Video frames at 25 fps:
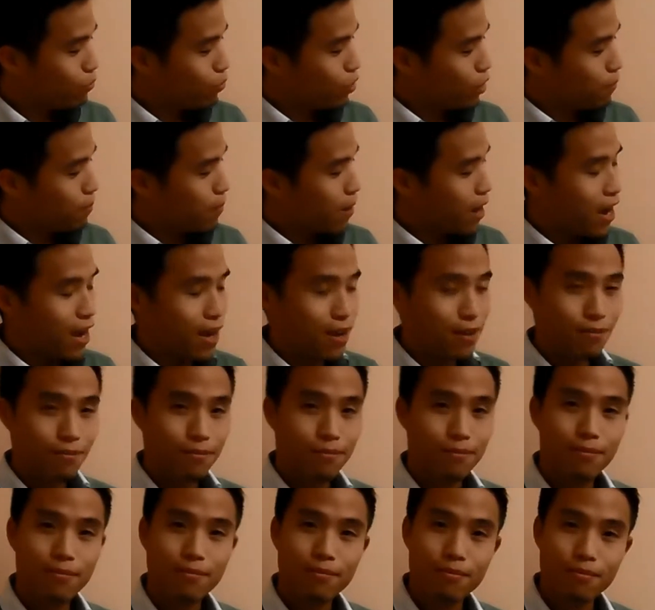with my
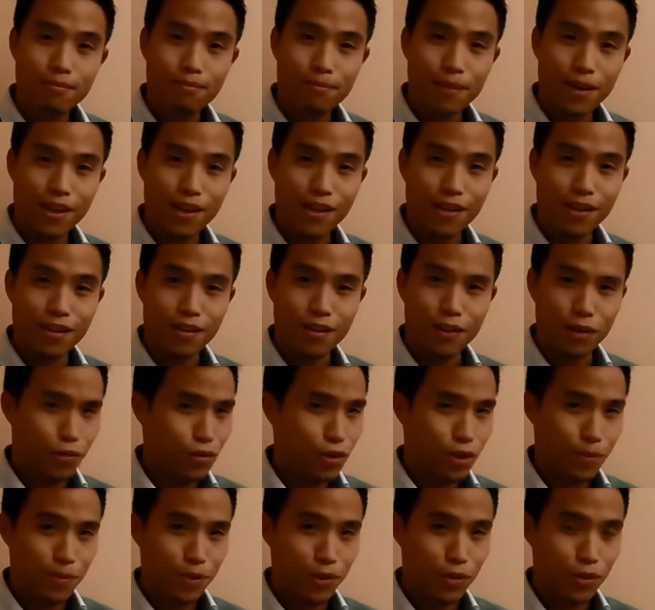buddy here, the
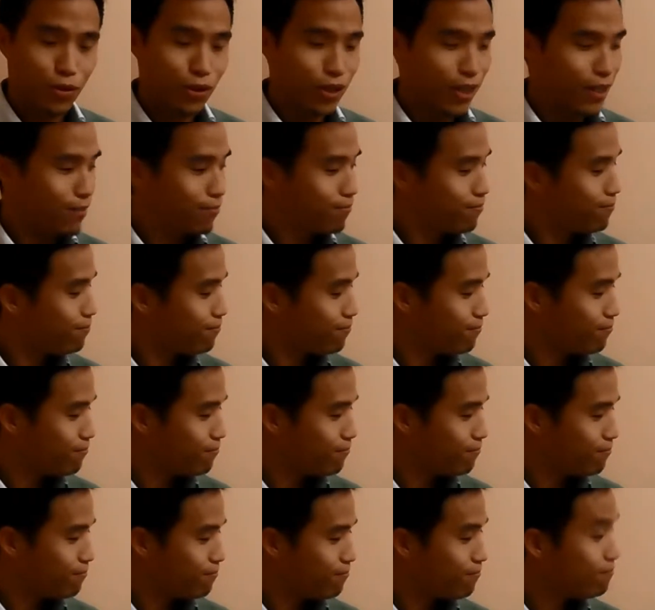Christmas tree.
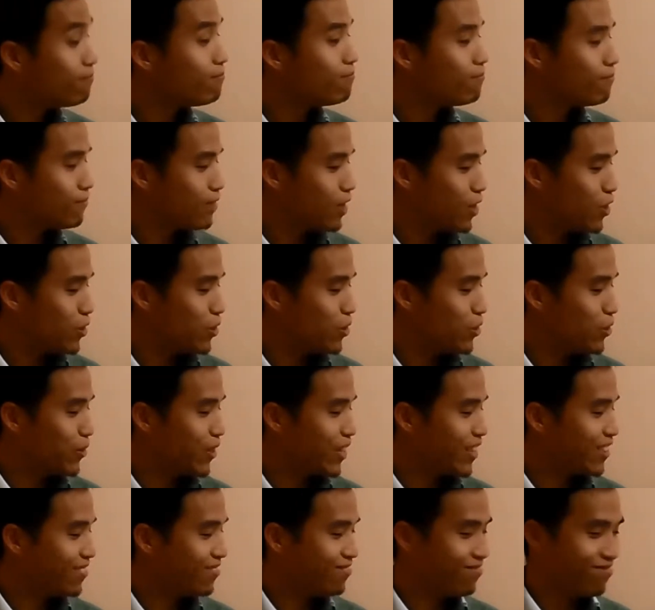How are you
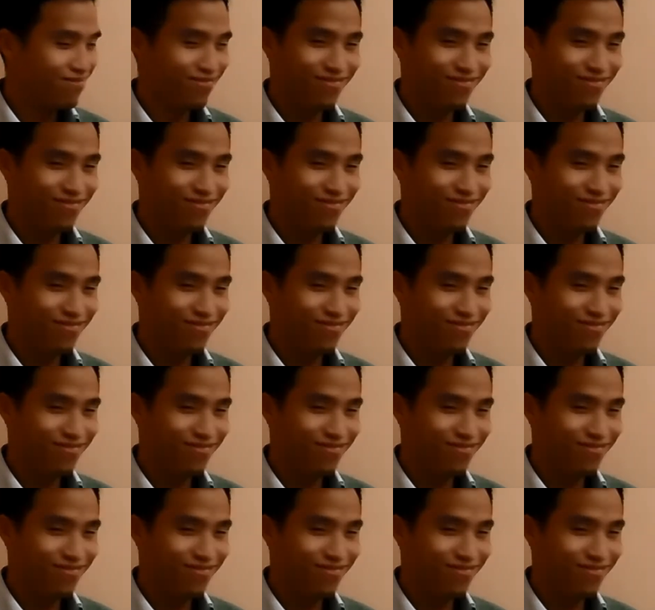doing?